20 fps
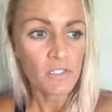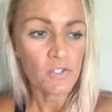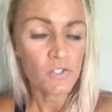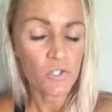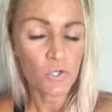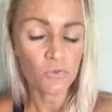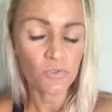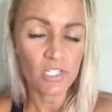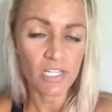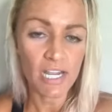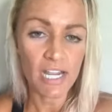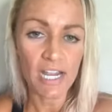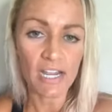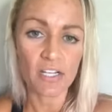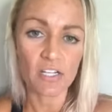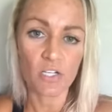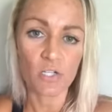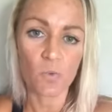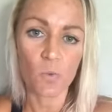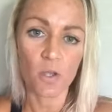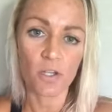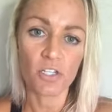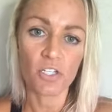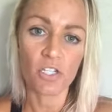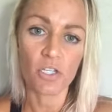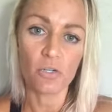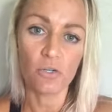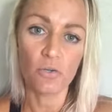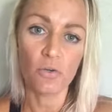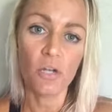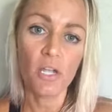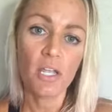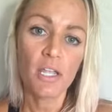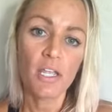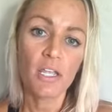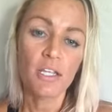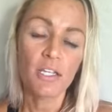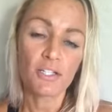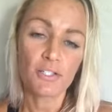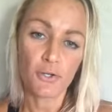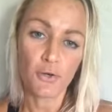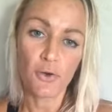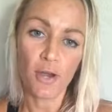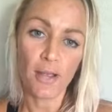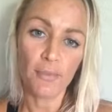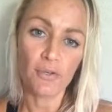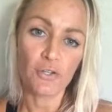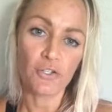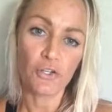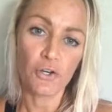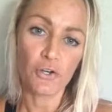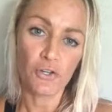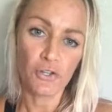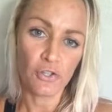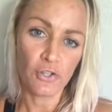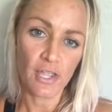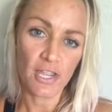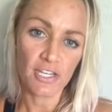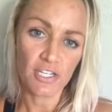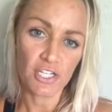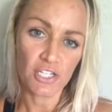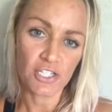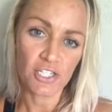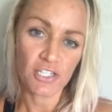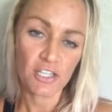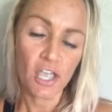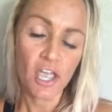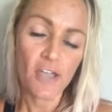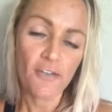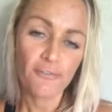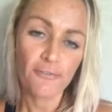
So today I just want you to grab a journal and just